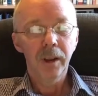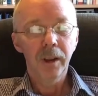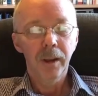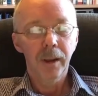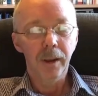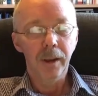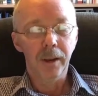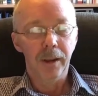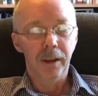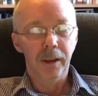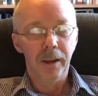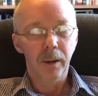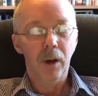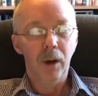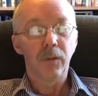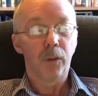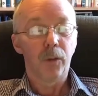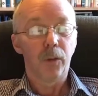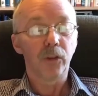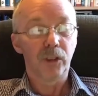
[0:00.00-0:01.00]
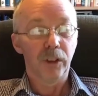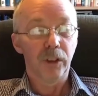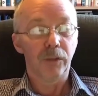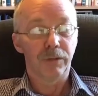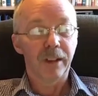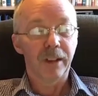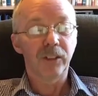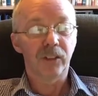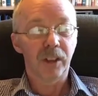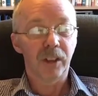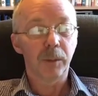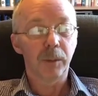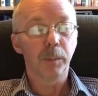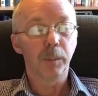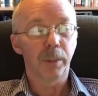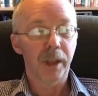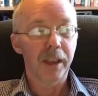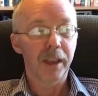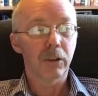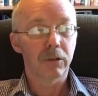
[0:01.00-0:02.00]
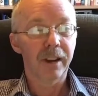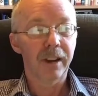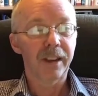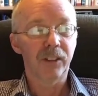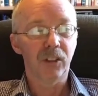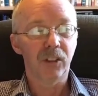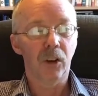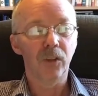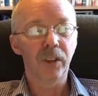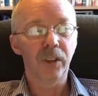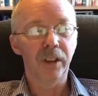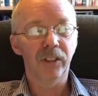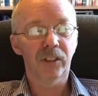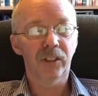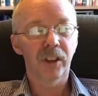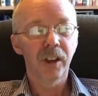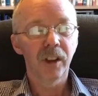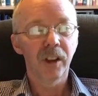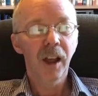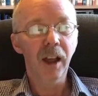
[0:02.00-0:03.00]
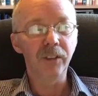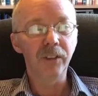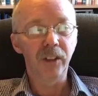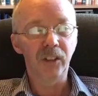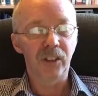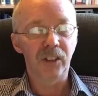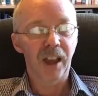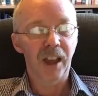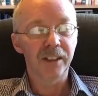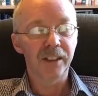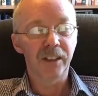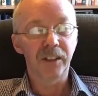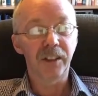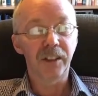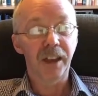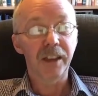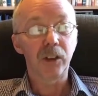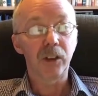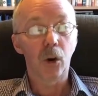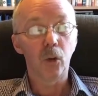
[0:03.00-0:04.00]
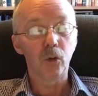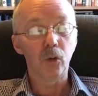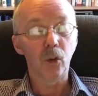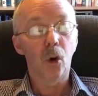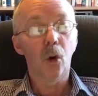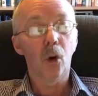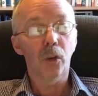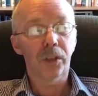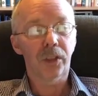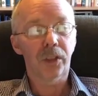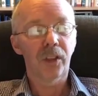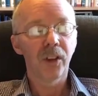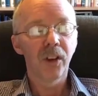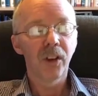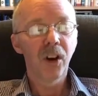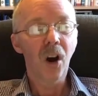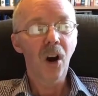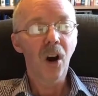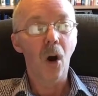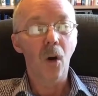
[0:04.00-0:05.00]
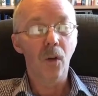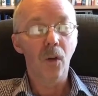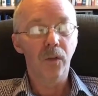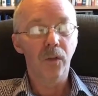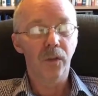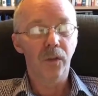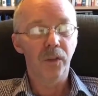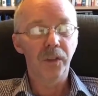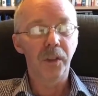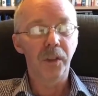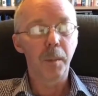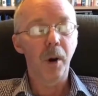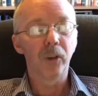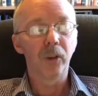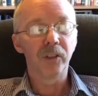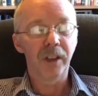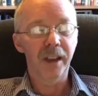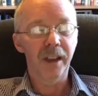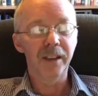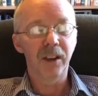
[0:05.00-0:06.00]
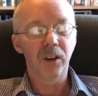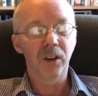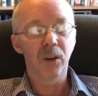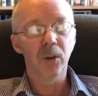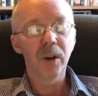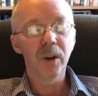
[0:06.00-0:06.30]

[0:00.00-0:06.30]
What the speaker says: Unfortunately, the French didn't play cricket on this and decided they'd go north of the Mondego.